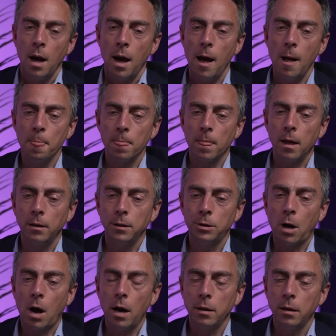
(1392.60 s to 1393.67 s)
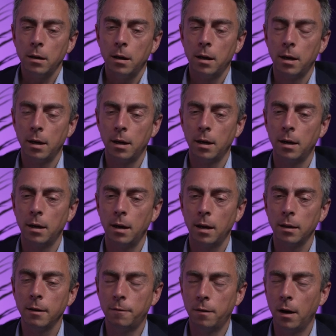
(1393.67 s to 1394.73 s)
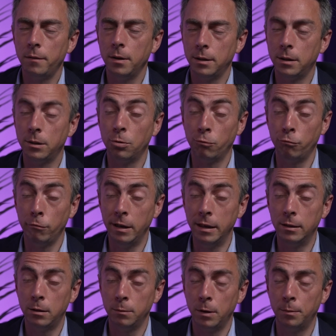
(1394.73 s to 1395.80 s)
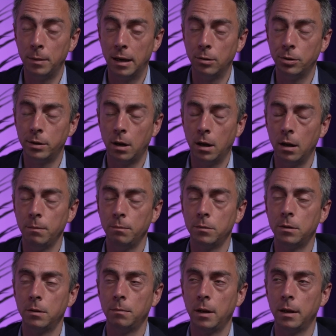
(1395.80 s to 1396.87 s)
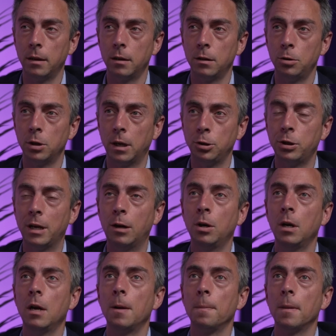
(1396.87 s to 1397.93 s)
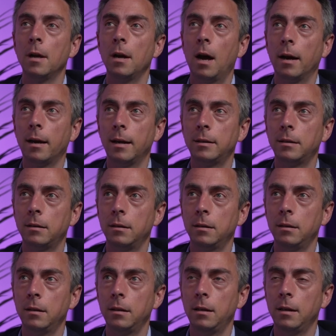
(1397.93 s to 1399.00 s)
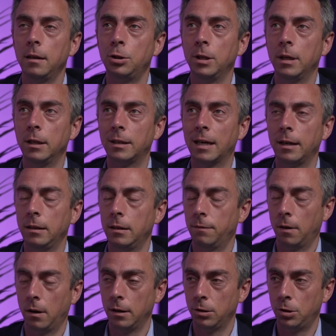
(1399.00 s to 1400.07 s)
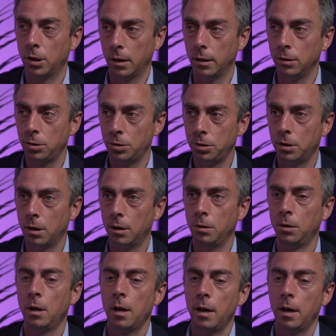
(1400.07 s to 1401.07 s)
So I think 5 years is a reasonable amount of time to make change. Now, I guess the issue here is how you're defining change. So